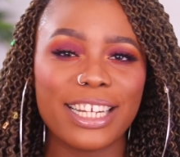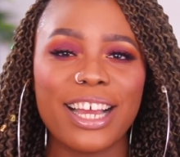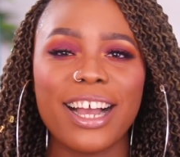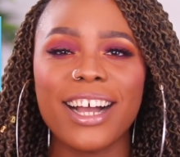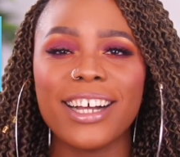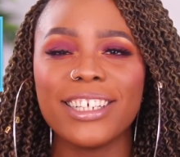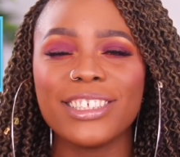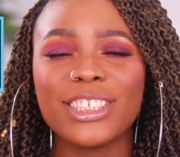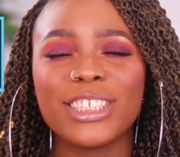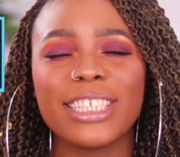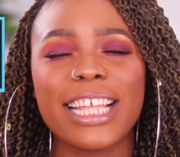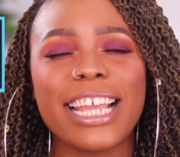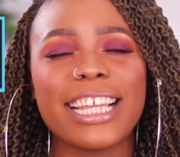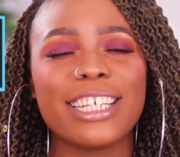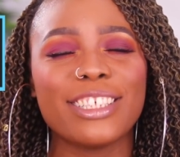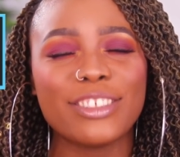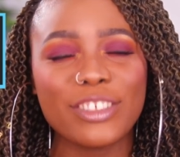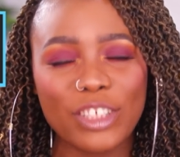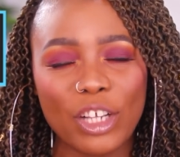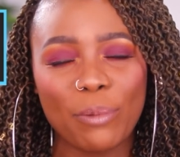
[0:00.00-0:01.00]
hodge thank
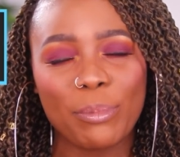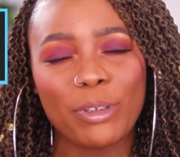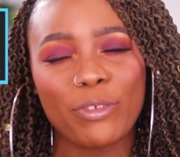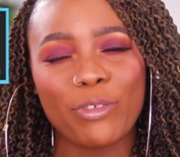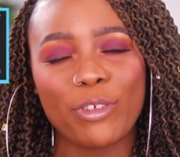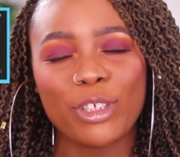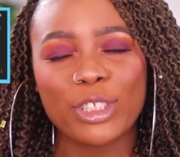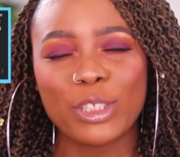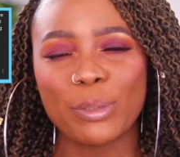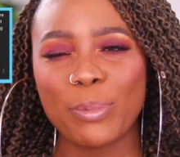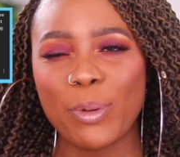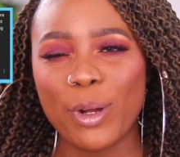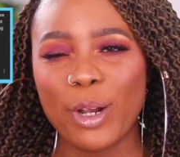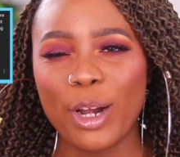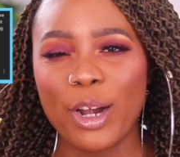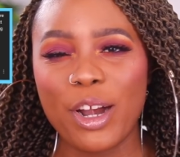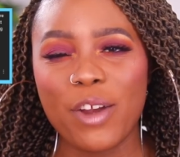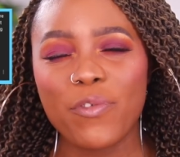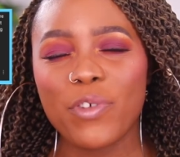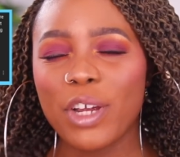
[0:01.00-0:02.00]
you so much for your support
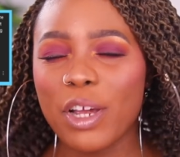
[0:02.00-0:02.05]
girl and